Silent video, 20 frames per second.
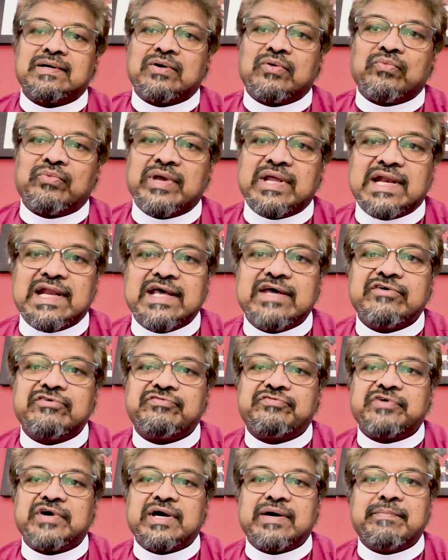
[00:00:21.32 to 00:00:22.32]
We
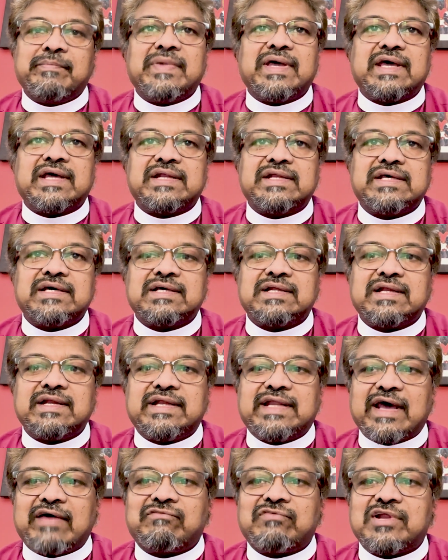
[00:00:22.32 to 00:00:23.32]
live amid
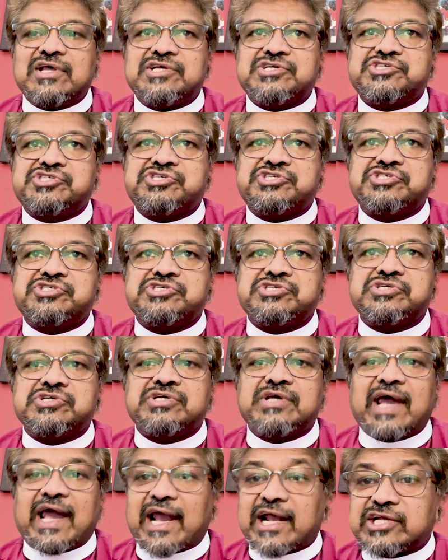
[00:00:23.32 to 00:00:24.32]
devilish
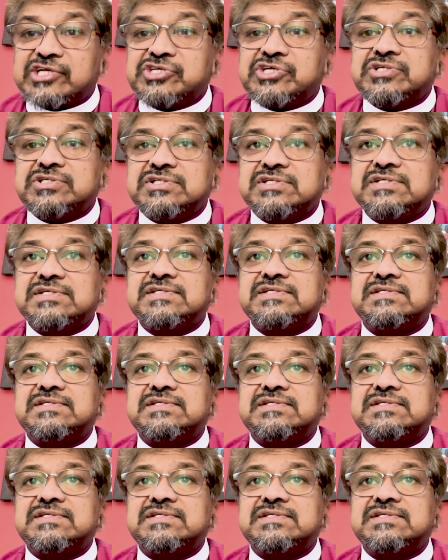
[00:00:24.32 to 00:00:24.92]
actions.